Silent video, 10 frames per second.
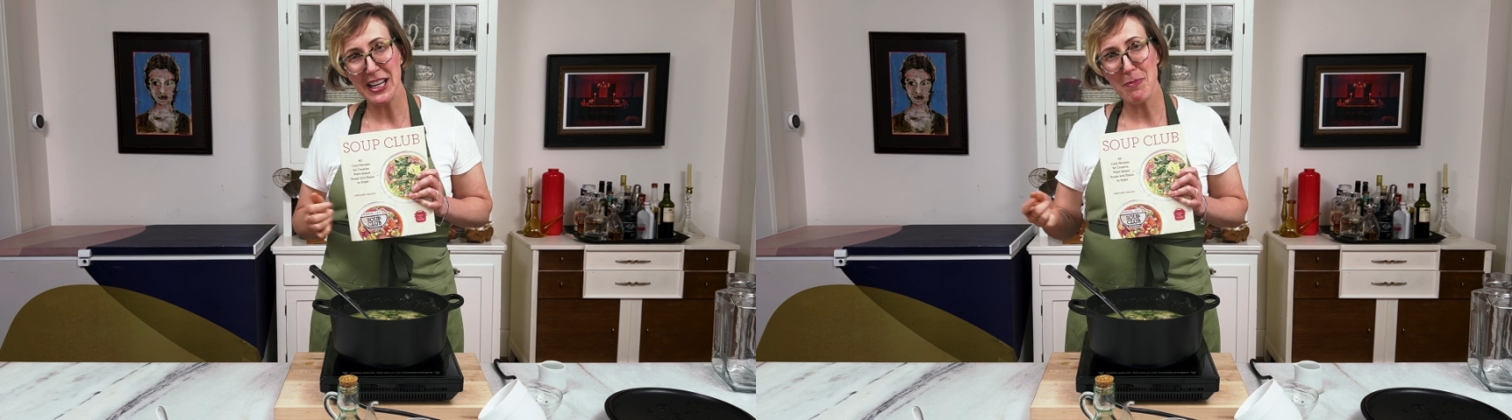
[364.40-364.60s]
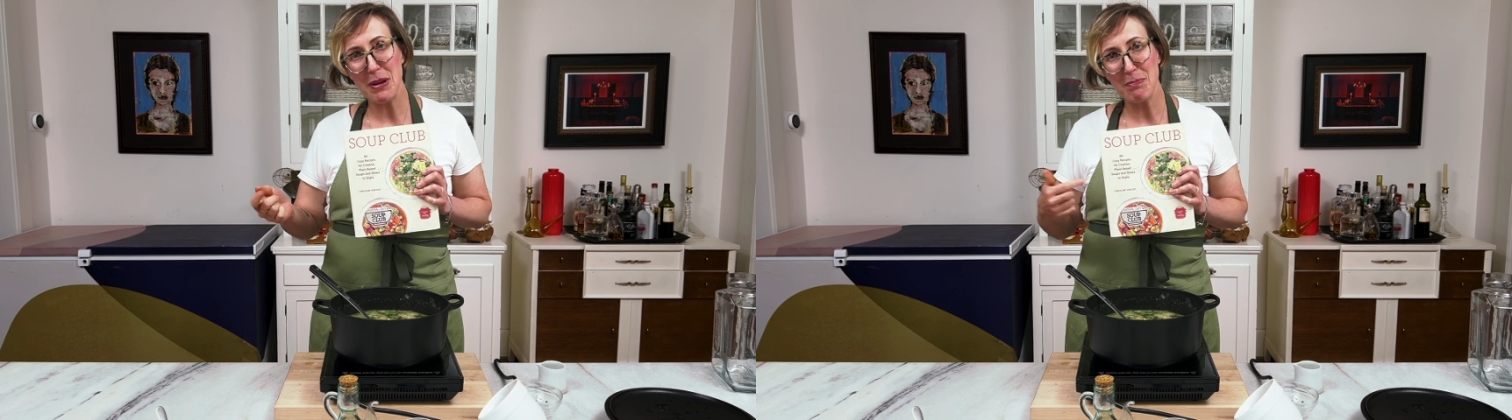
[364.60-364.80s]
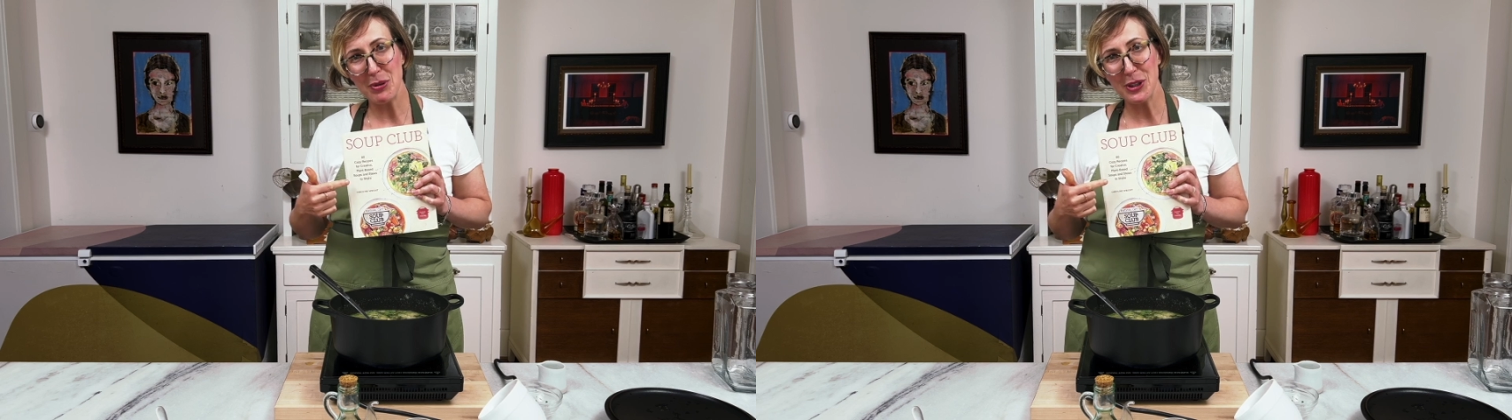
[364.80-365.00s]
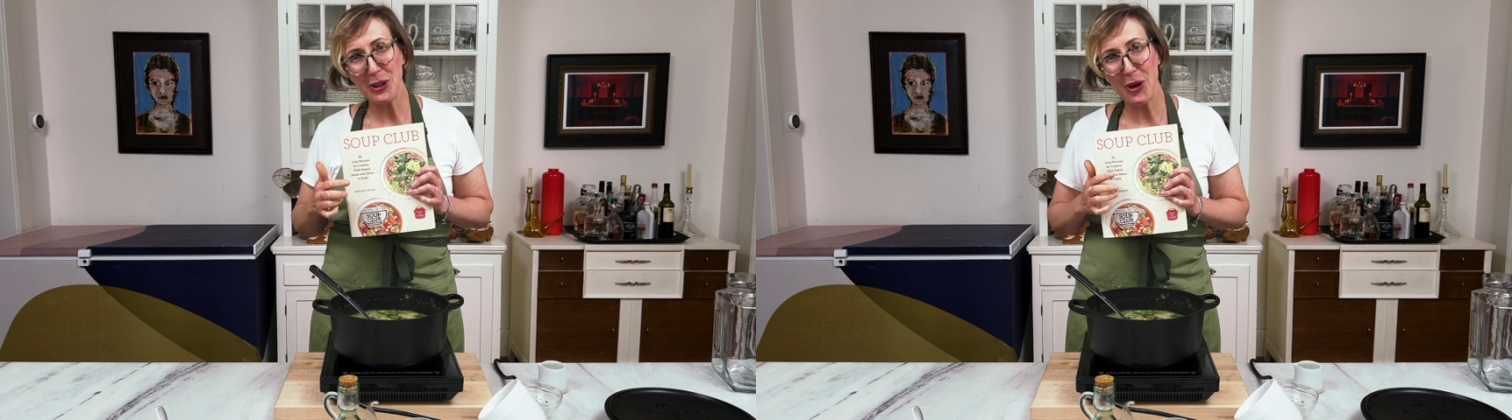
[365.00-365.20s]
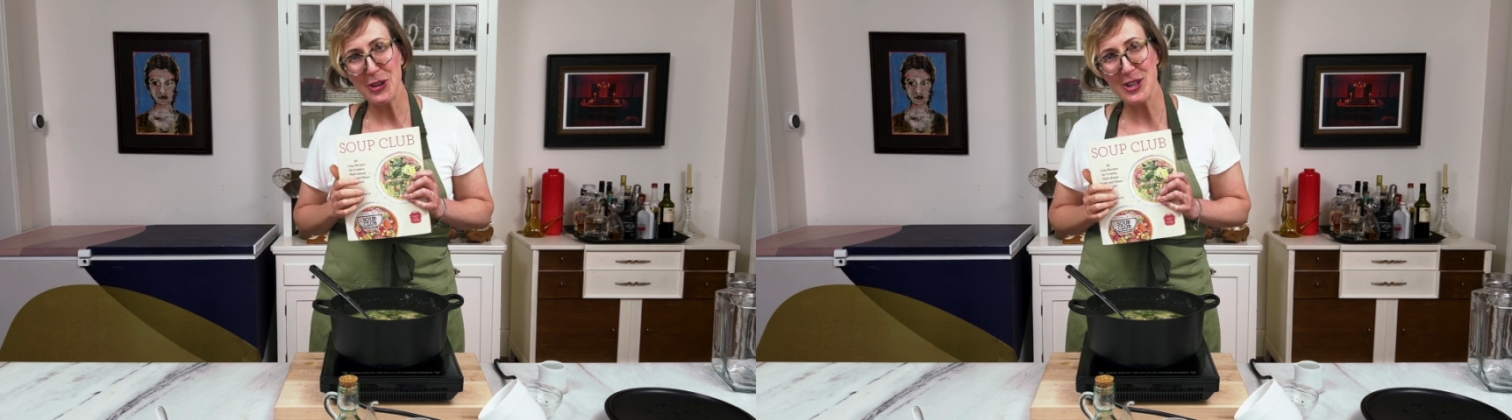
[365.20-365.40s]
up at
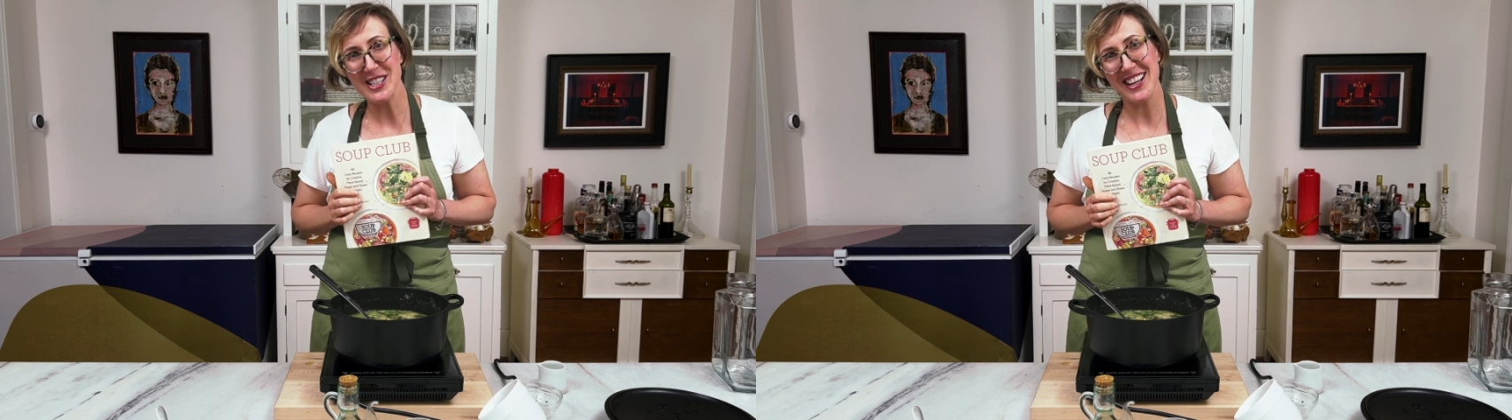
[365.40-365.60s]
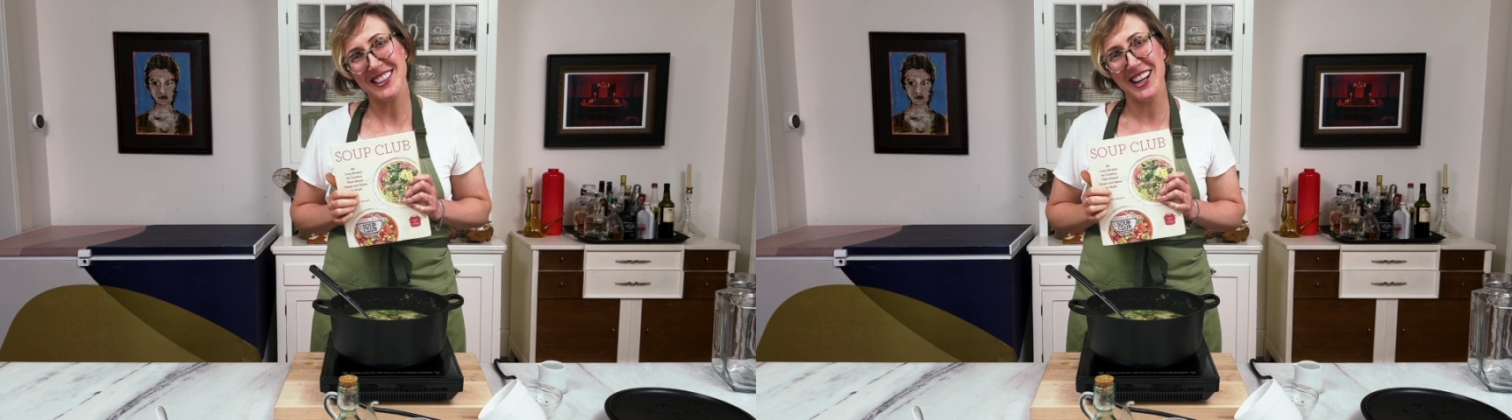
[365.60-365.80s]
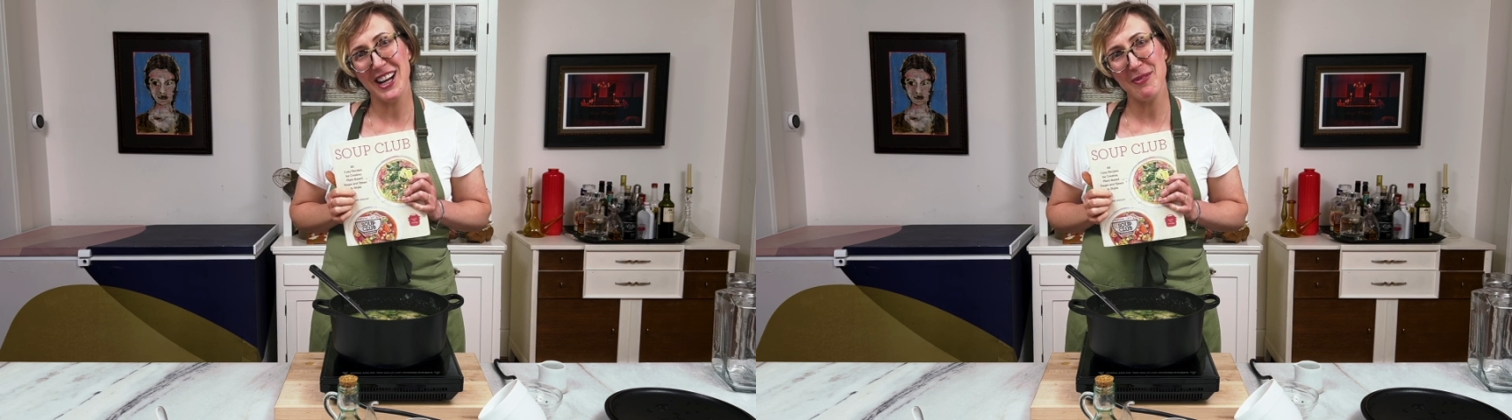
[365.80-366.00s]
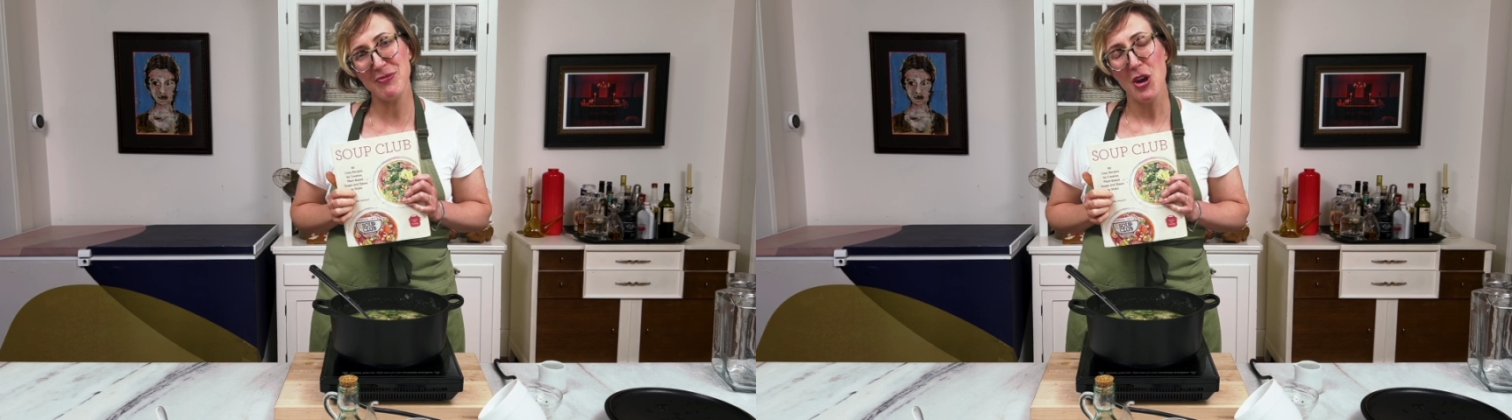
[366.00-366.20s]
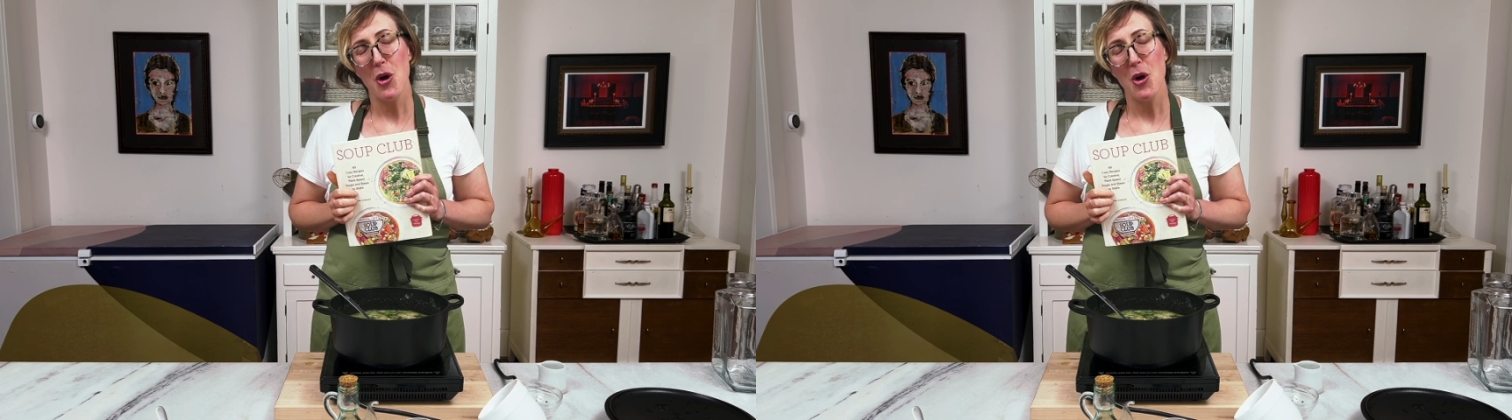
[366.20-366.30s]
booklarder.com